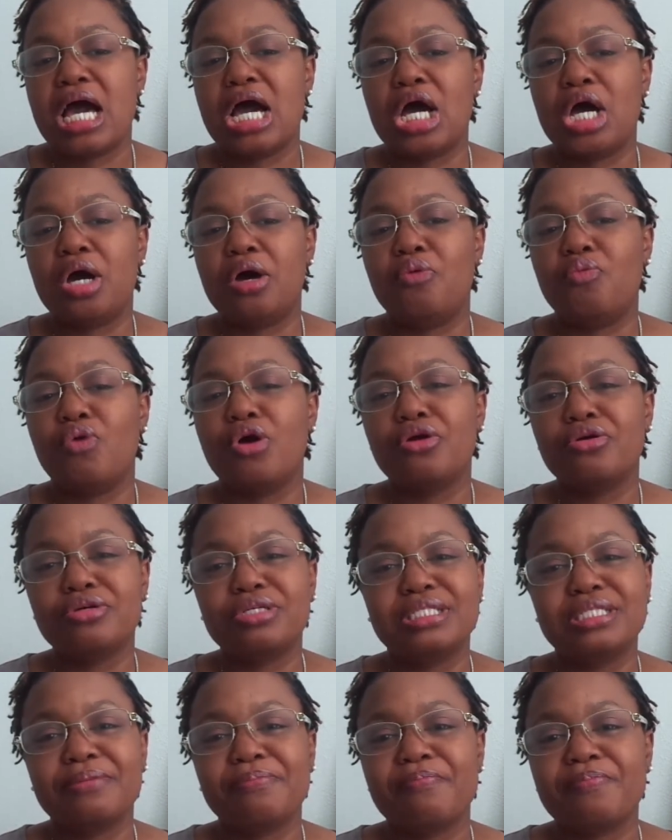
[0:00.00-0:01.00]

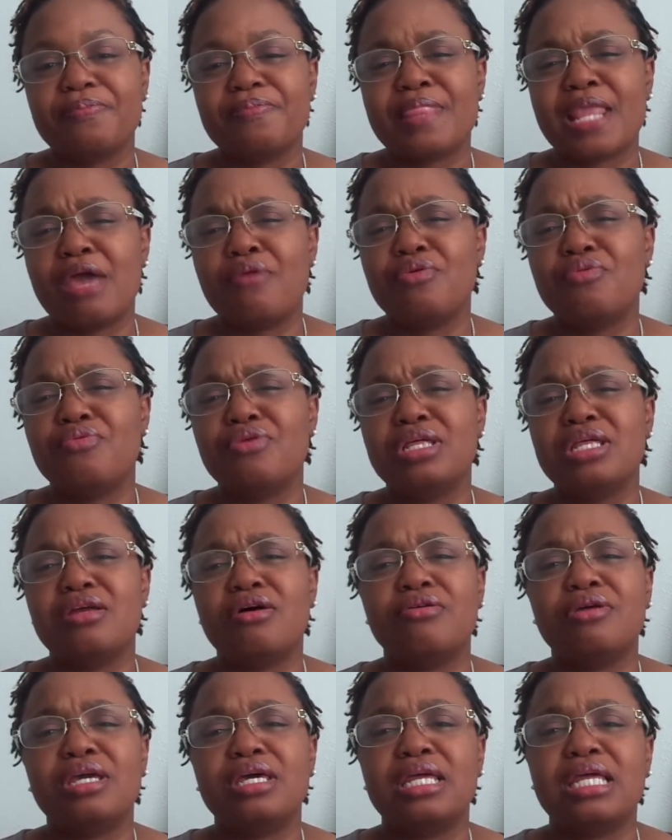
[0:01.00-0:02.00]
works, and we really don't
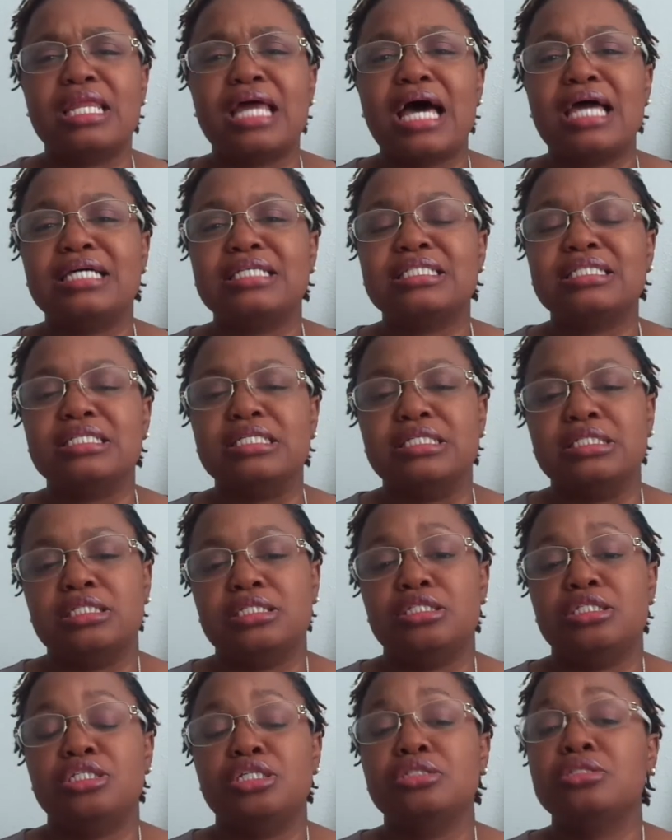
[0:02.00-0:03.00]
get a lot of
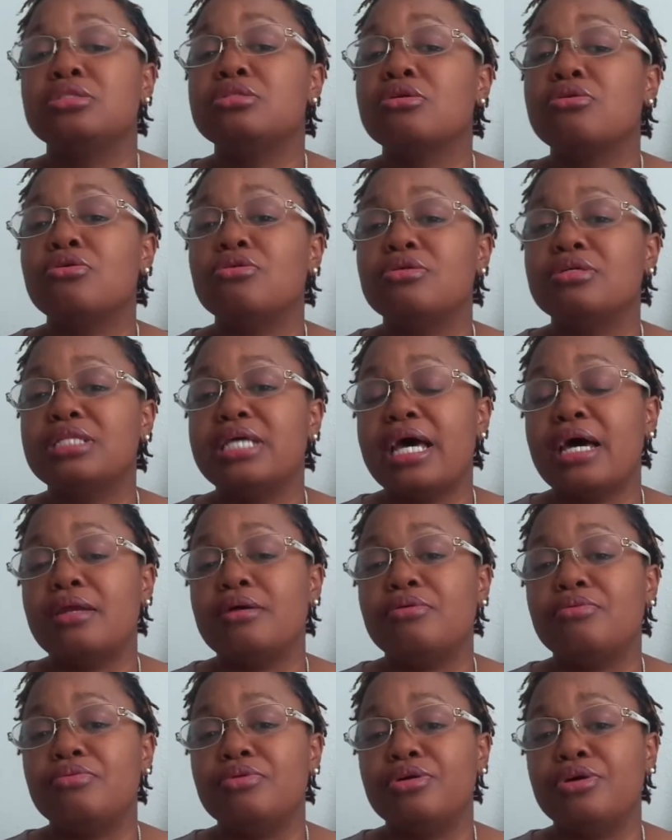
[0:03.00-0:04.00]
statistical data.
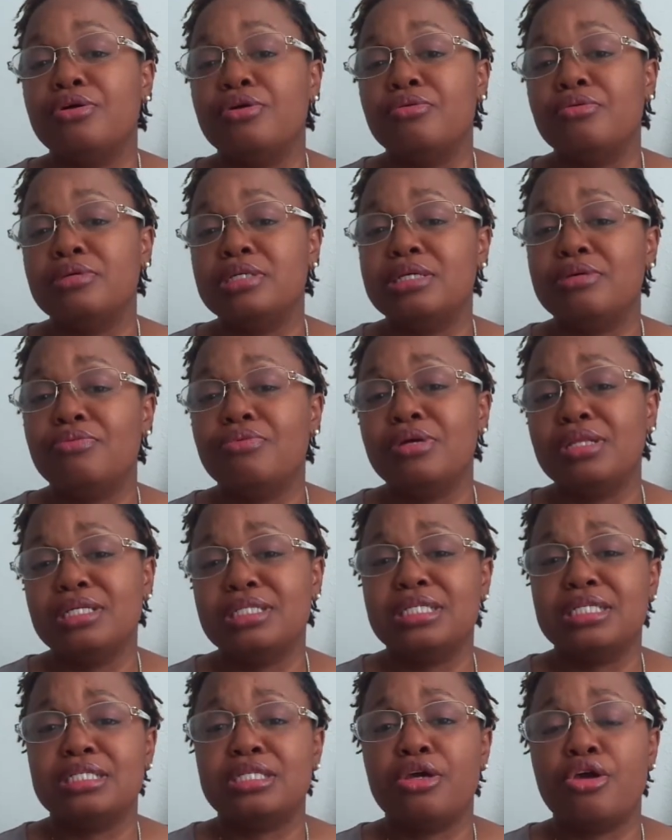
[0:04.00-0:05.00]
We're really
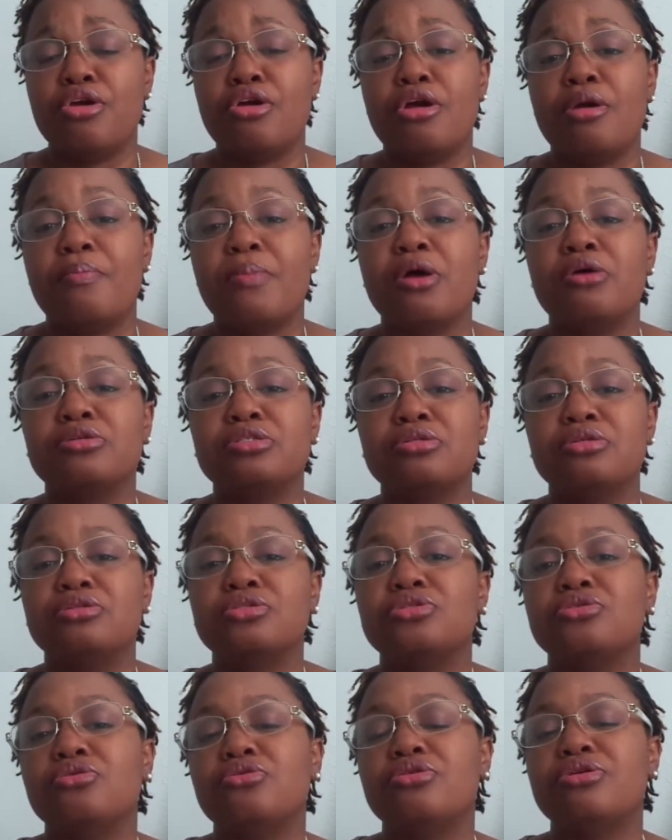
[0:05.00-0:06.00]
just hearing personal
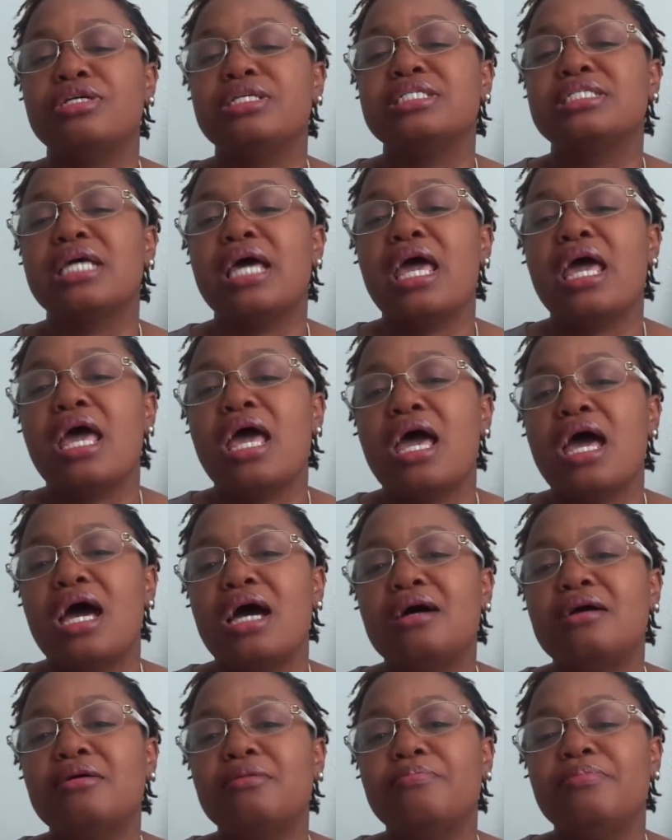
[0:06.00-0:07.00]
stories,
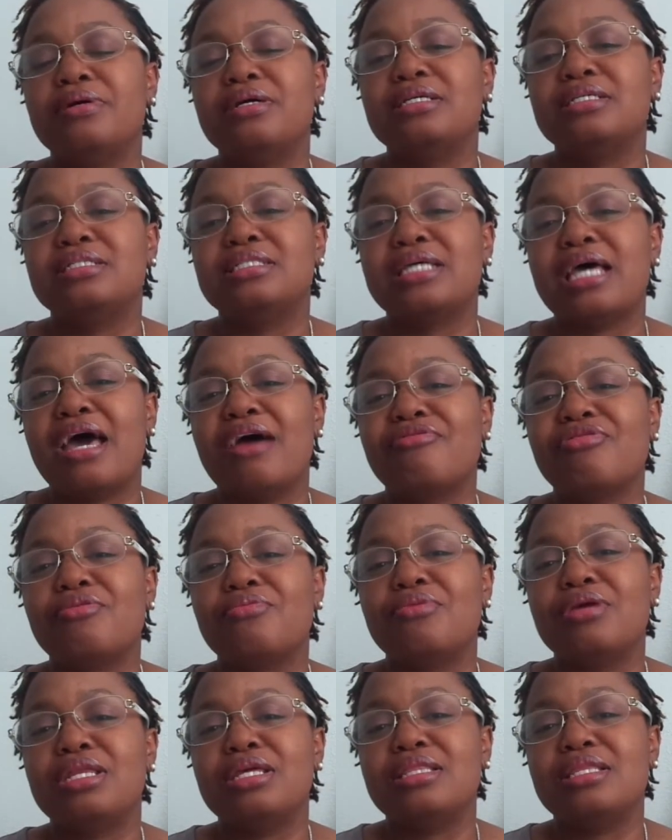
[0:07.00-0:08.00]
but after
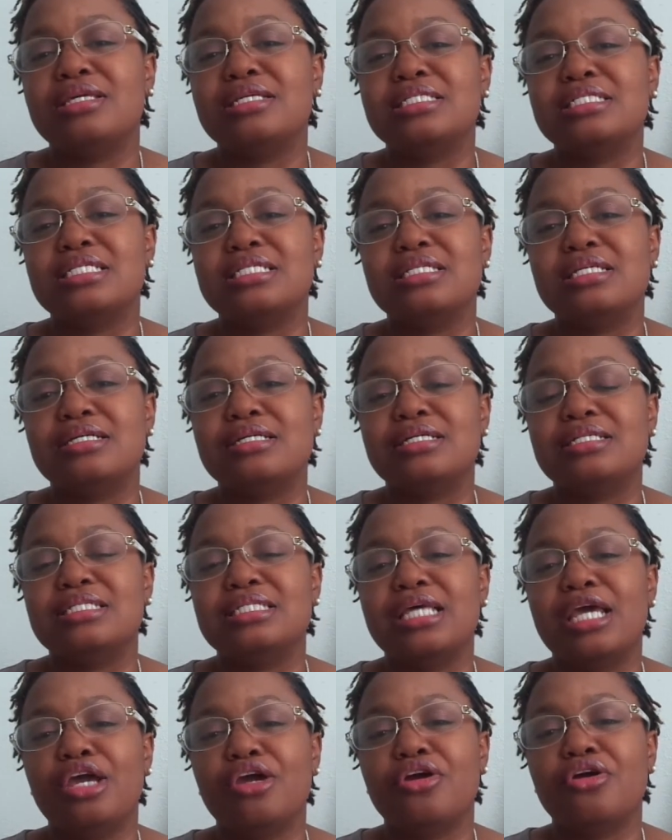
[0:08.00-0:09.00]
reading this, it does
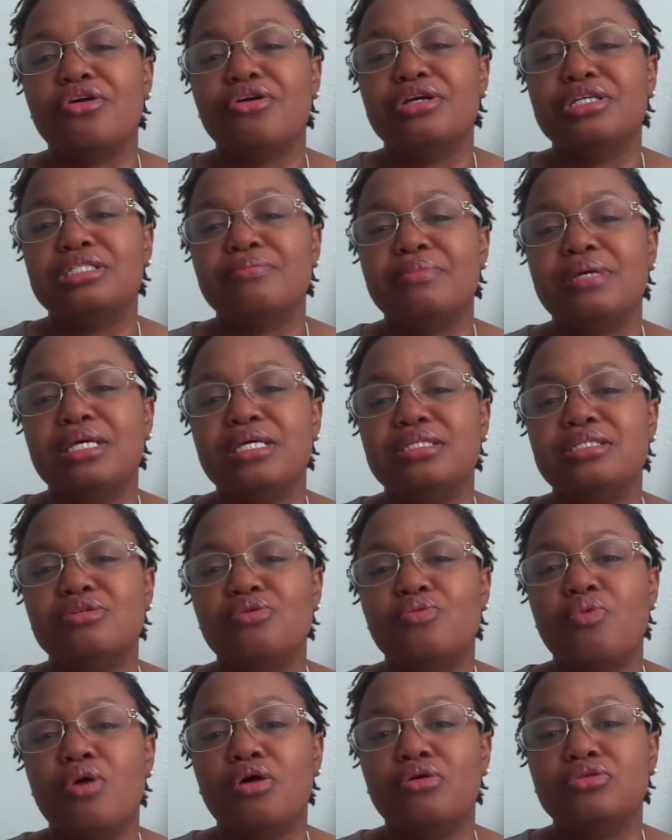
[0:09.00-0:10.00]
encourage me to
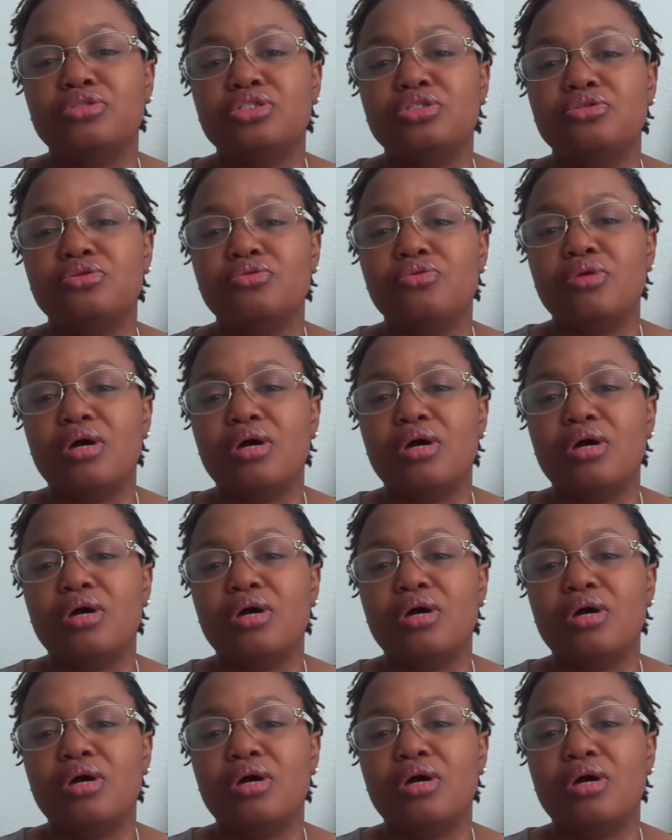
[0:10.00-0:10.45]
want to